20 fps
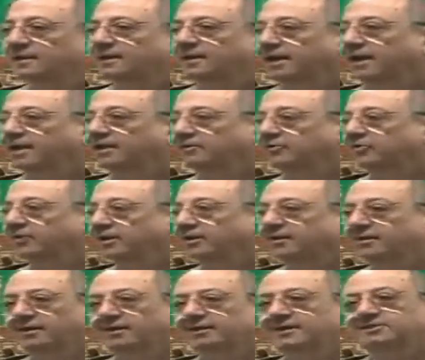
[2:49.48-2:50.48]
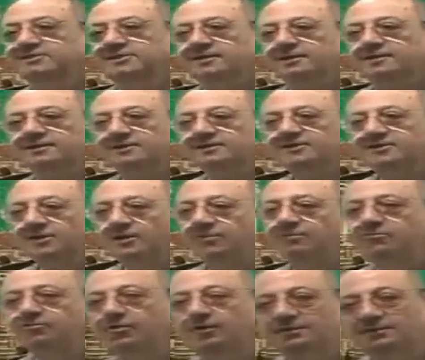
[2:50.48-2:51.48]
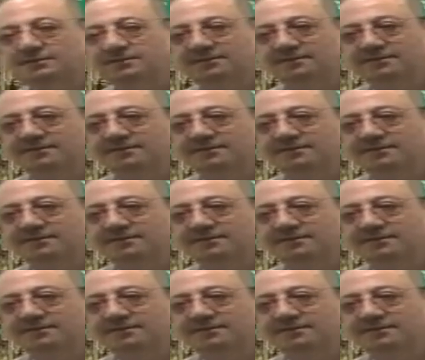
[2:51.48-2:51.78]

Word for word: I drank a liter. Liter of what?